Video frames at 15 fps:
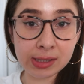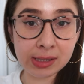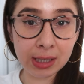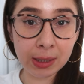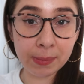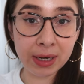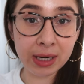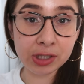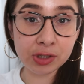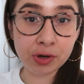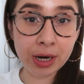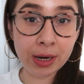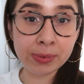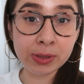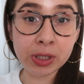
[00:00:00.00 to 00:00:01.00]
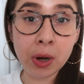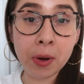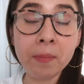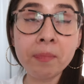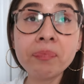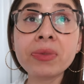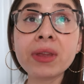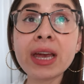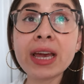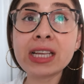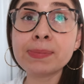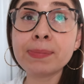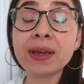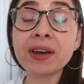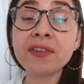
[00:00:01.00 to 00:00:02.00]
to sleep in his crib. So
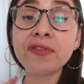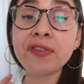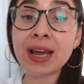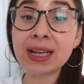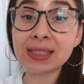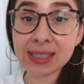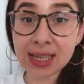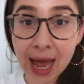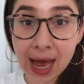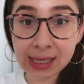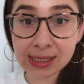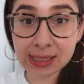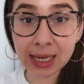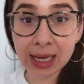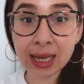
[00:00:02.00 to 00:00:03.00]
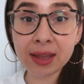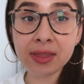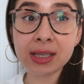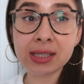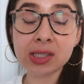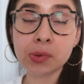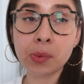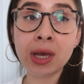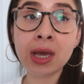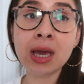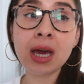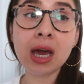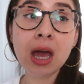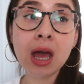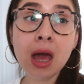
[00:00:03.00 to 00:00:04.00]
it's been fantastic this
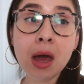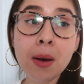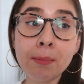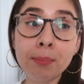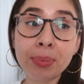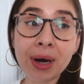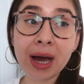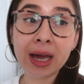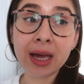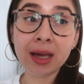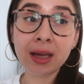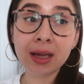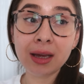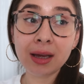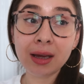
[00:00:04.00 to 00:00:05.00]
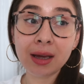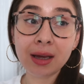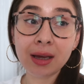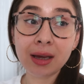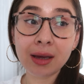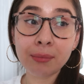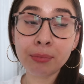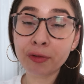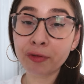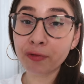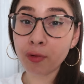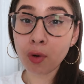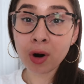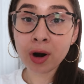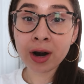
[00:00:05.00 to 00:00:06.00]
week. But
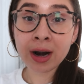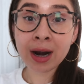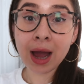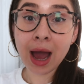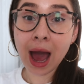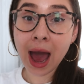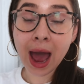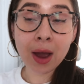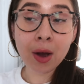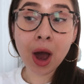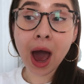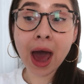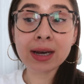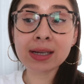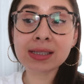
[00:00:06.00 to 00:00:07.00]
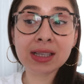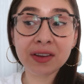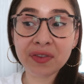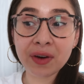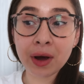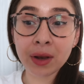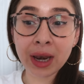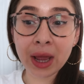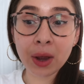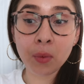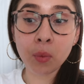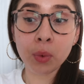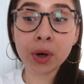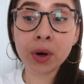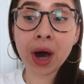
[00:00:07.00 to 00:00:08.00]
before, I honestly felt like,
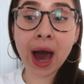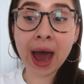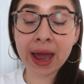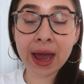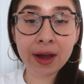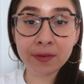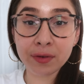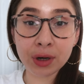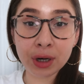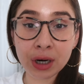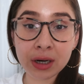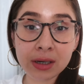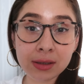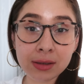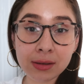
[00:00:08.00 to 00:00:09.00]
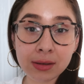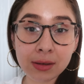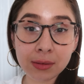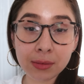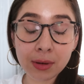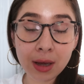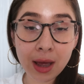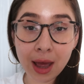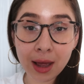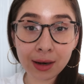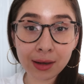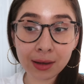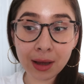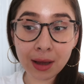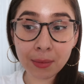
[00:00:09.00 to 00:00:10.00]
will I ever
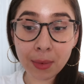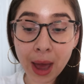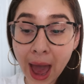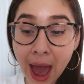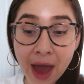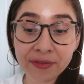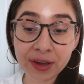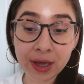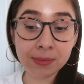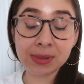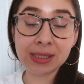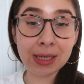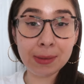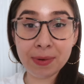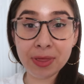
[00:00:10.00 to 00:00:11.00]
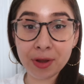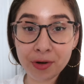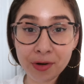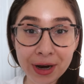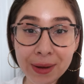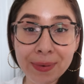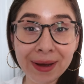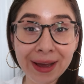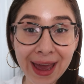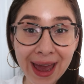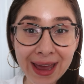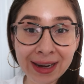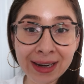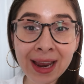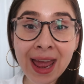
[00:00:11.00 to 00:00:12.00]
have him sleep in the crib
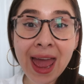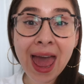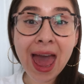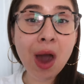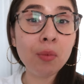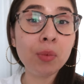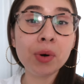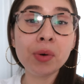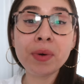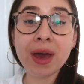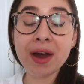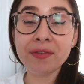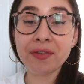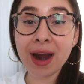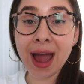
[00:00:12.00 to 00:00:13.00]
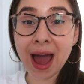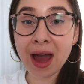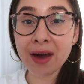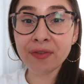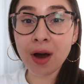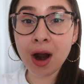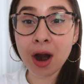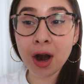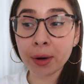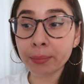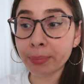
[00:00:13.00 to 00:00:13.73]
again? And will we ever have our